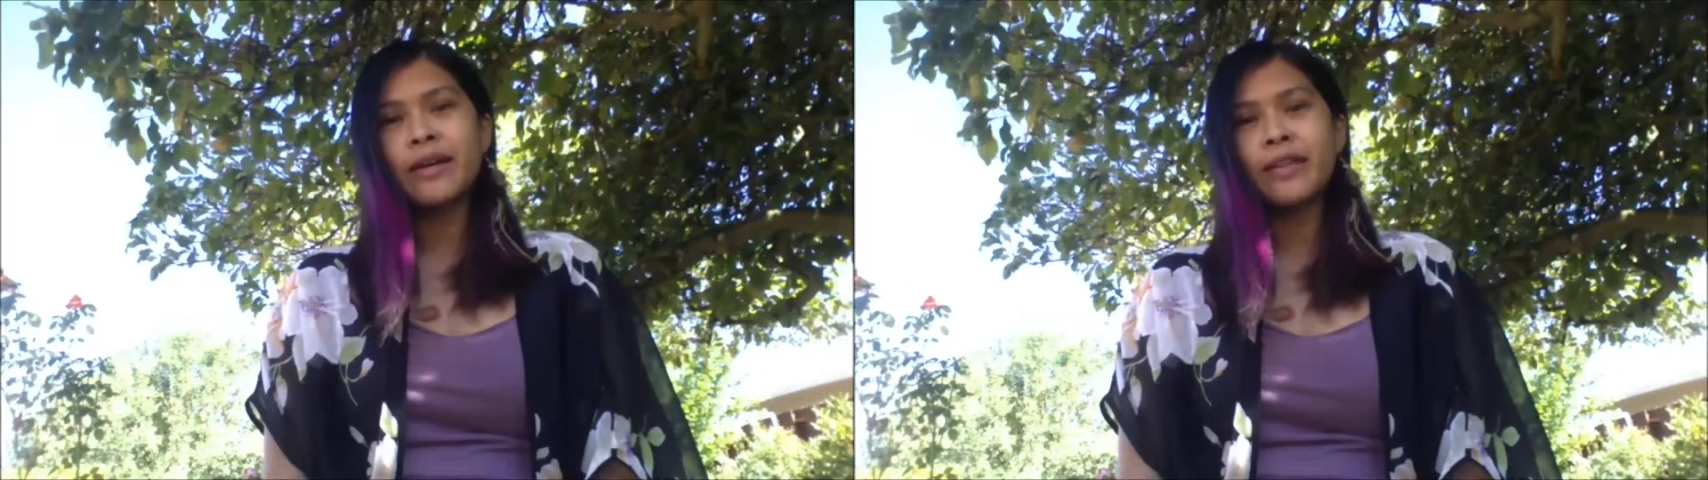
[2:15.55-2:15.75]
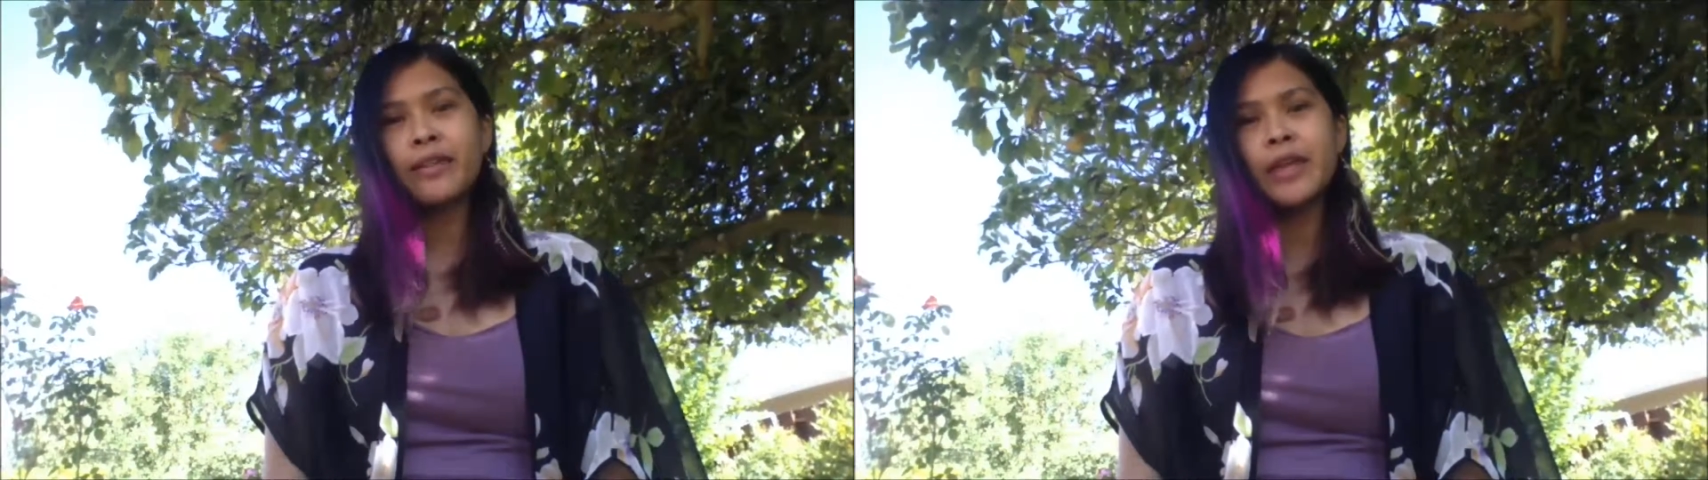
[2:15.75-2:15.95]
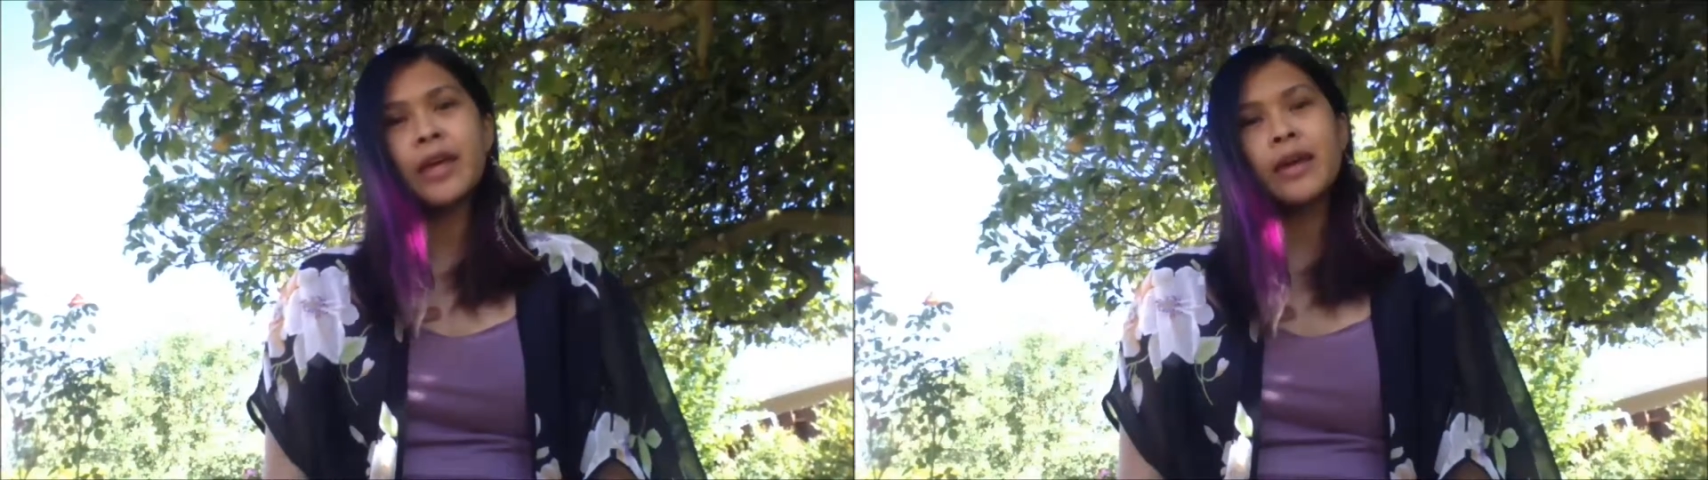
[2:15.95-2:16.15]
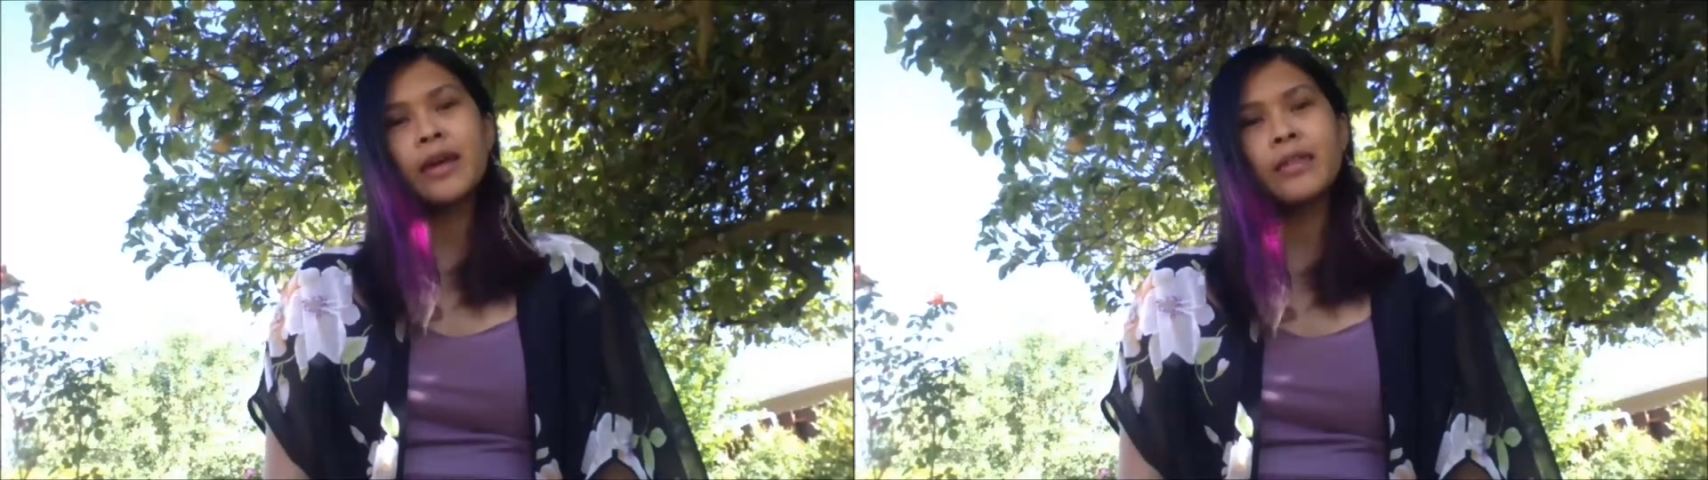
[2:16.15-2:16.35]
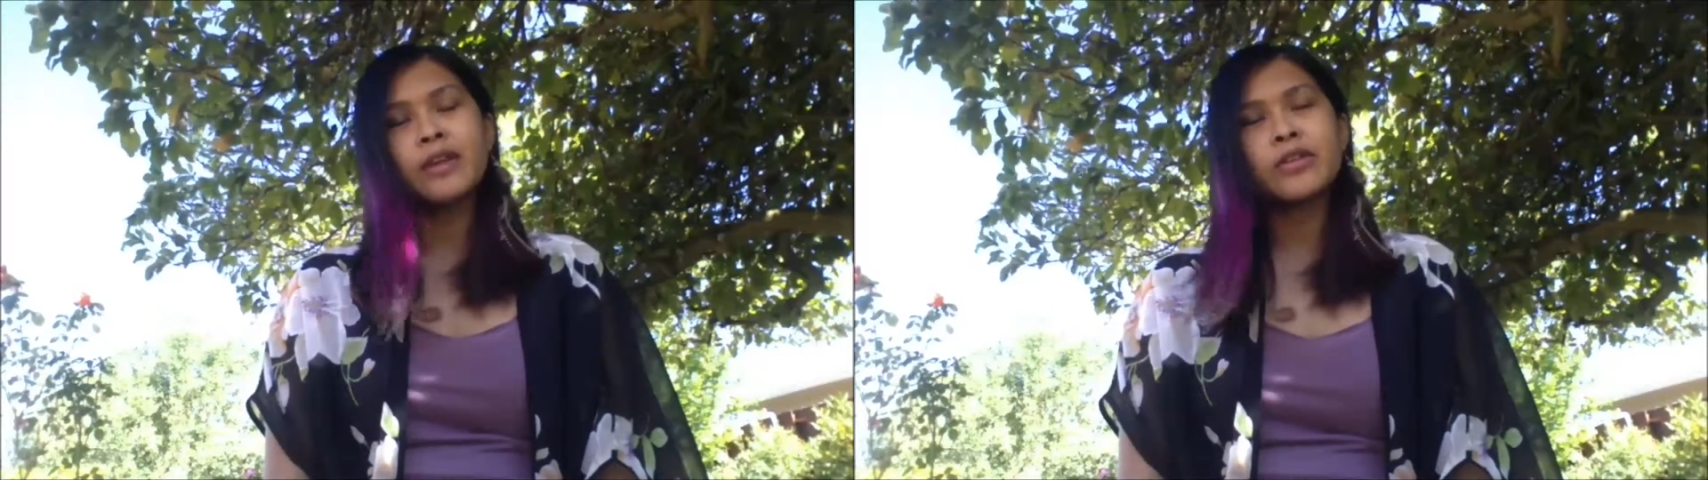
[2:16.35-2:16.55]
a thing
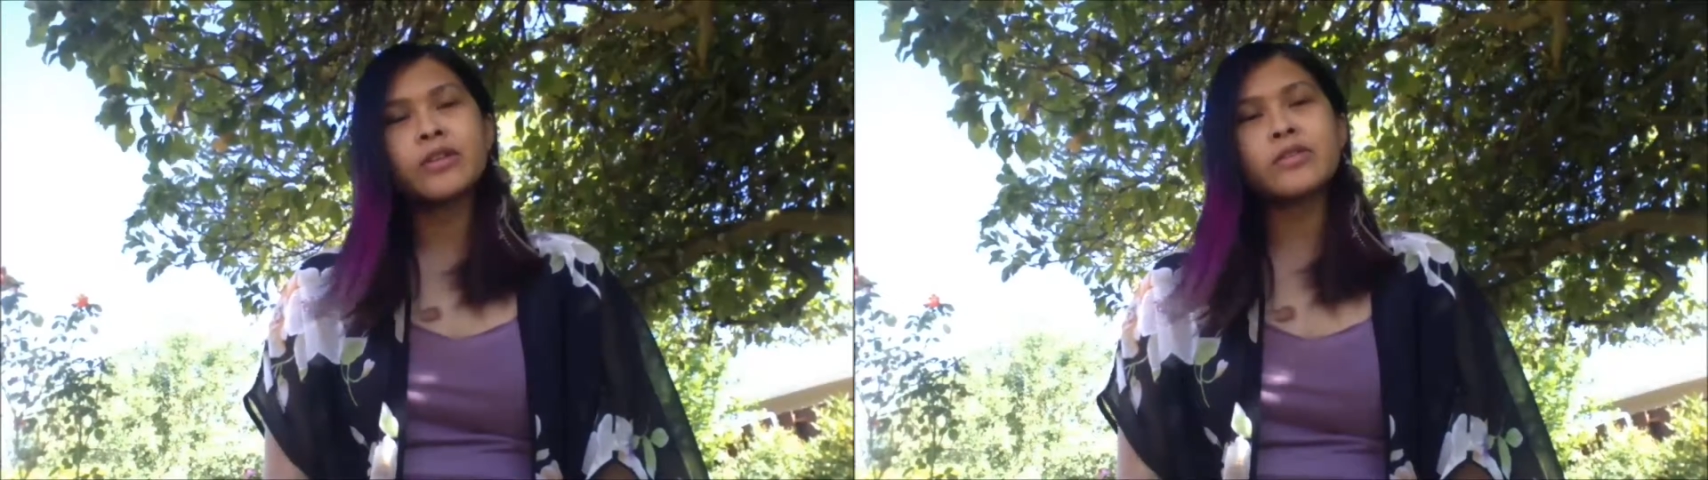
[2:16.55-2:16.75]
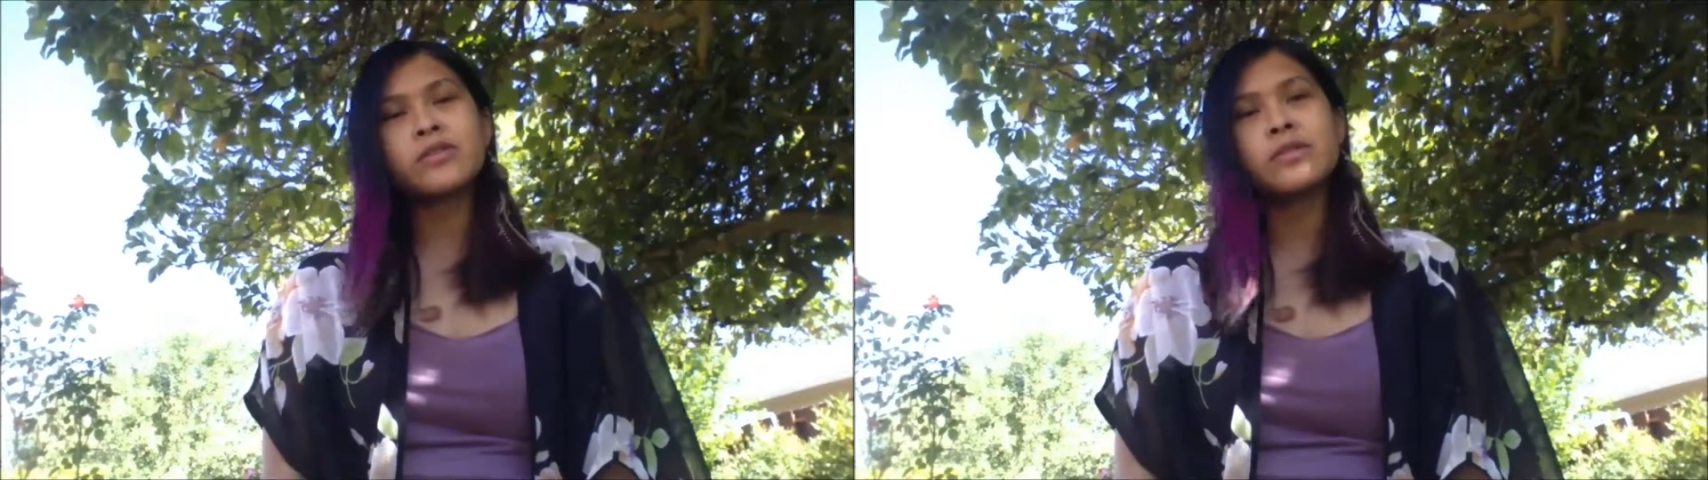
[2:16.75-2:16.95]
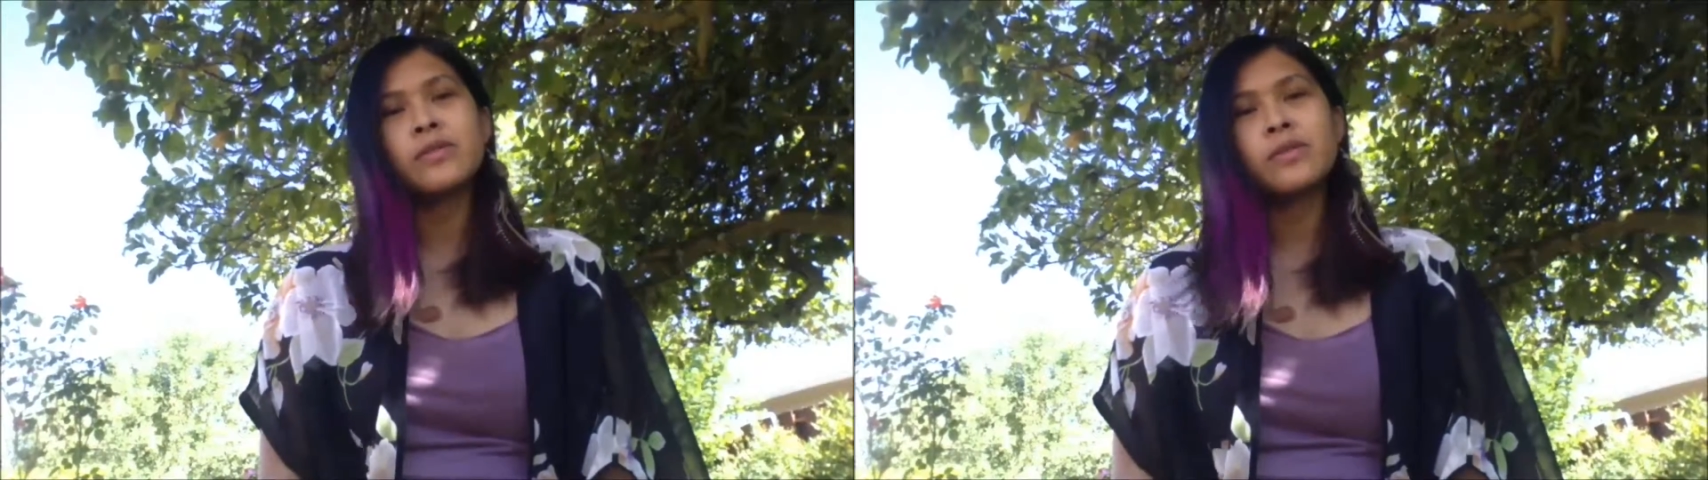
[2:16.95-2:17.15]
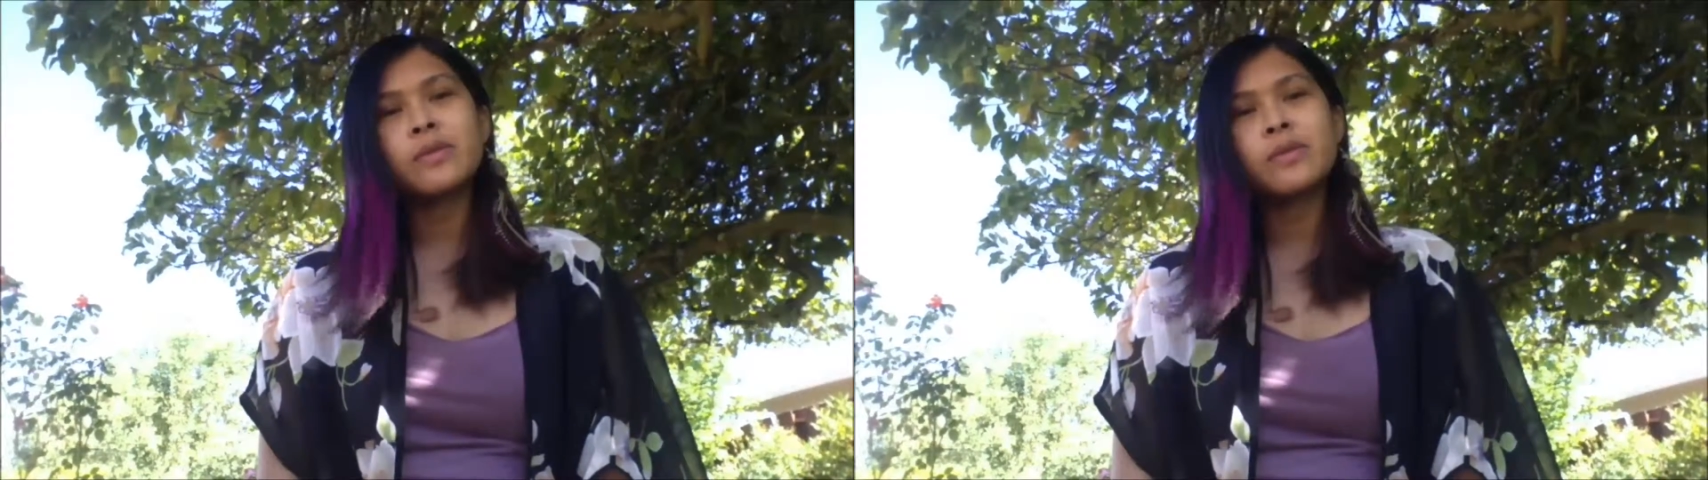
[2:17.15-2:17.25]
that you could do,